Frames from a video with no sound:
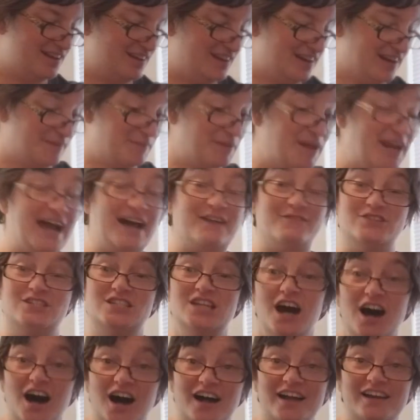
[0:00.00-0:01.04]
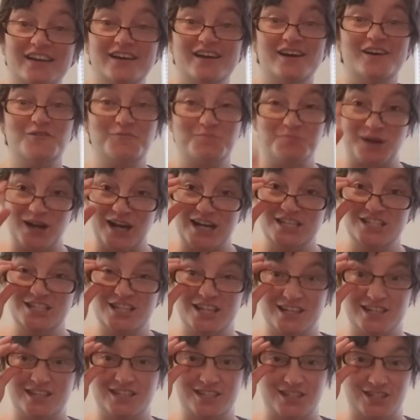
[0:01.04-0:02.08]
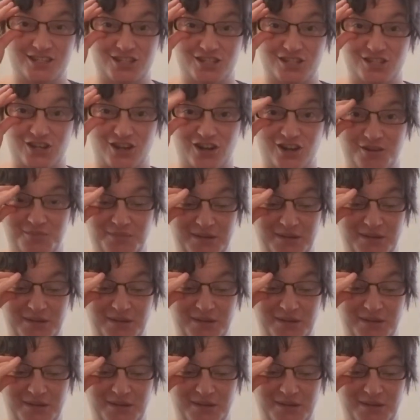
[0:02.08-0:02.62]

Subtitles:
I'm going to have a ton of projects to start